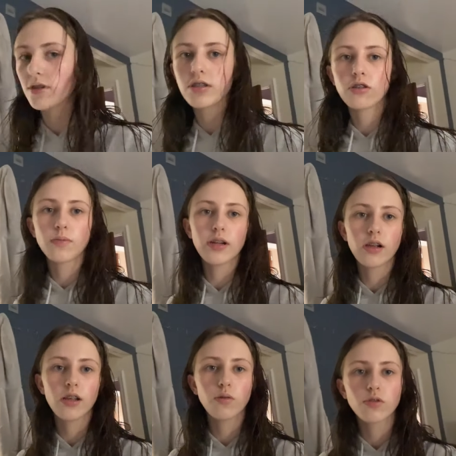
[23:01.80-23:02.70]
need to go to bed
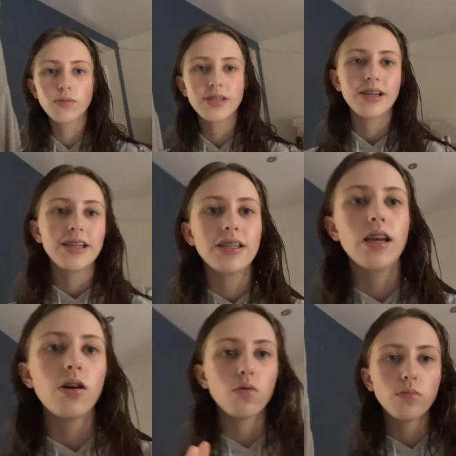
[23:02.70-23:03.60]
early, which means I need to
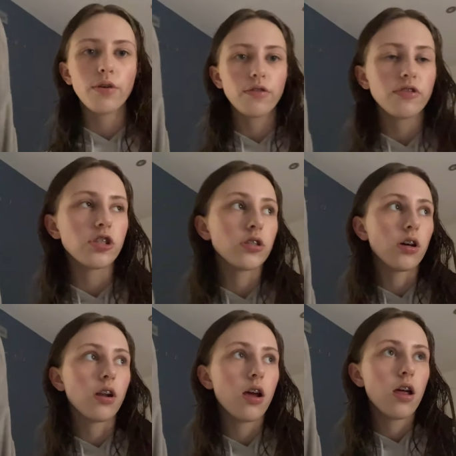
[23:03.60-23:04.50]
get all my revision
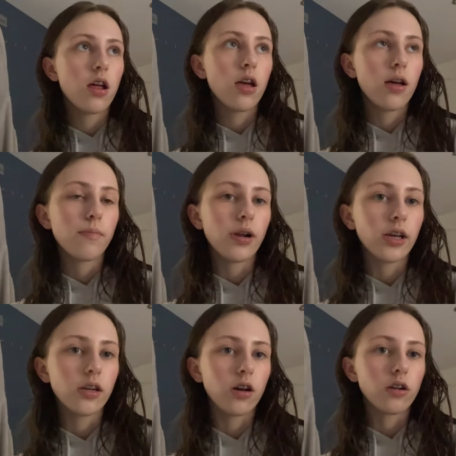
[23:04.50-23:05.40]
done by
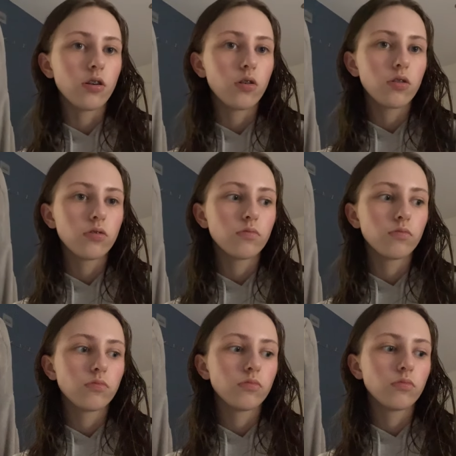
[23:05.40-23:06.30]
like nine o'clock.
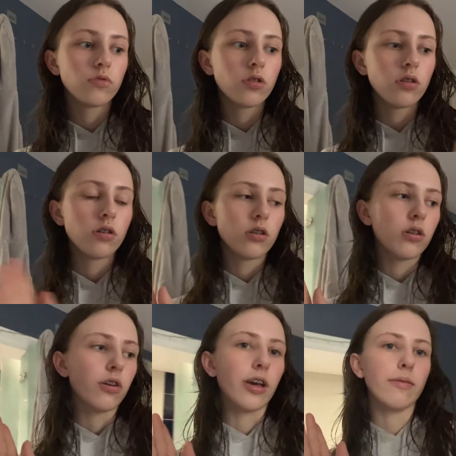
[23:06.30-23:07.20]

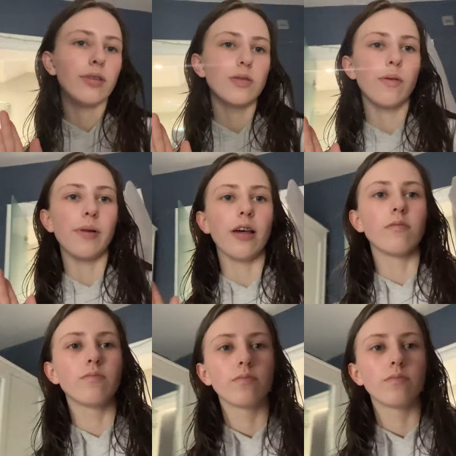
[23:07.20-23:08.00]
Okay, that's my plan.